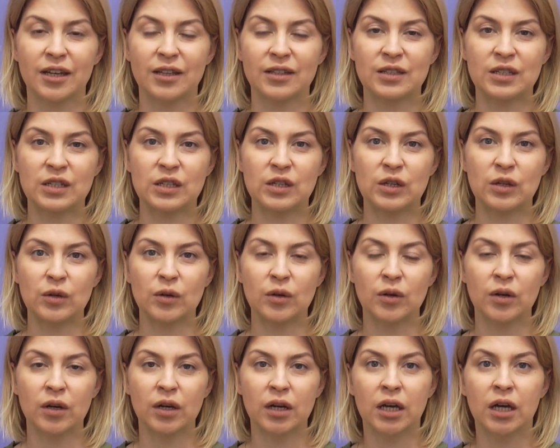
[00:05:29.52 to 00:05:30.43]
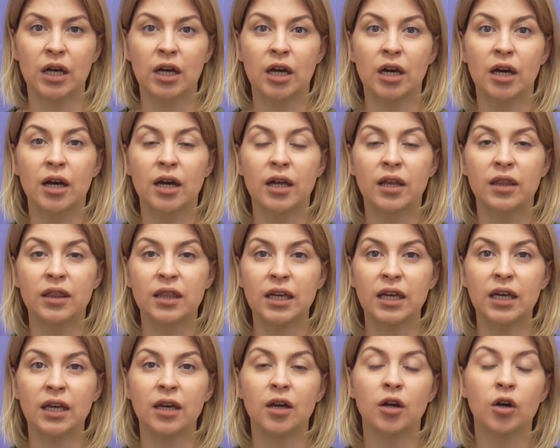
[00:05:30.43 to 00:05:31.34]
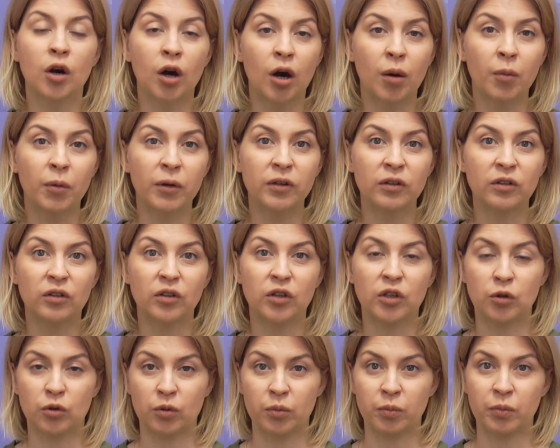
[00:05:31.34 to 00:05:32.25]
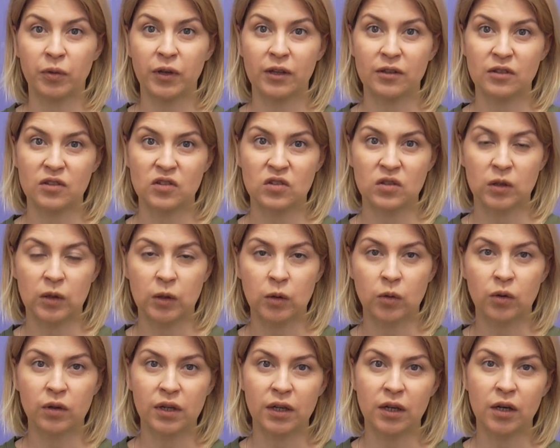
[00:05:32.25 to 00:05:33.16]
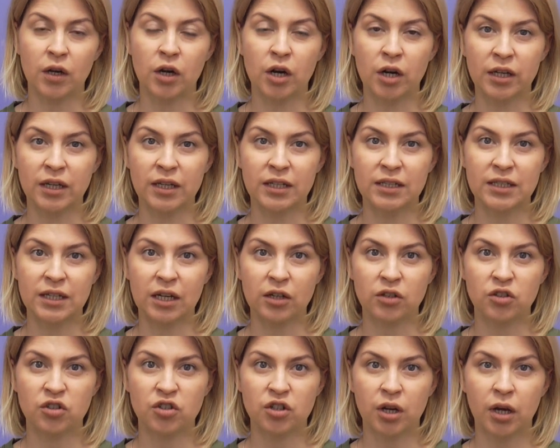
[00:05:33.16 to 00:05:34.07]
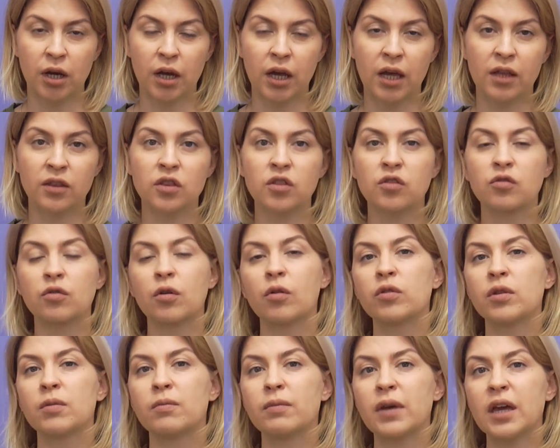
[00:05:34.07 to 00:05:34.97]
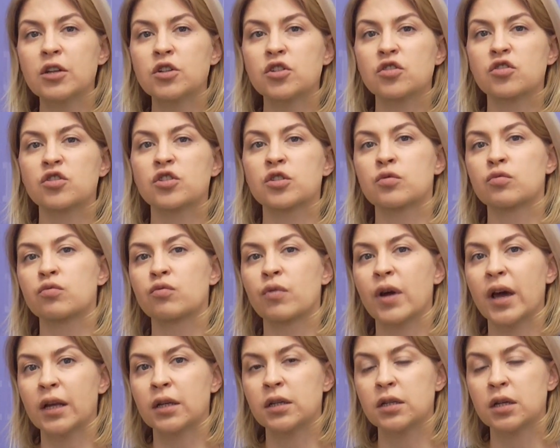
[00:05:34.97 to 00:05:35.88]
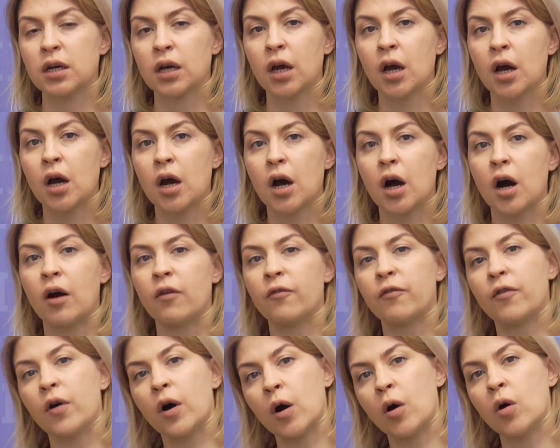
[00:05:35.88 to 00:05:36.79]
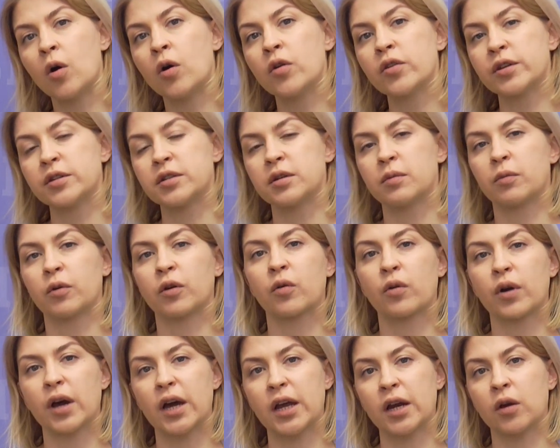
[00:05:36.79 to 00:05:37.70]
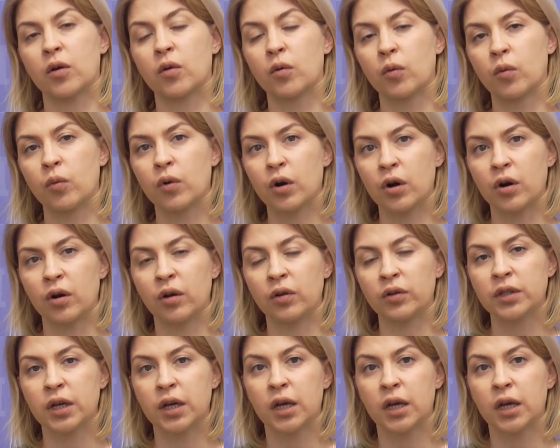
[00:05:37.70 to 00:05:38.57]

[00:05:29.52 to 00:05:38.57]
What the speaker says: to the common European security architecture, and through the major threat of all the democratic world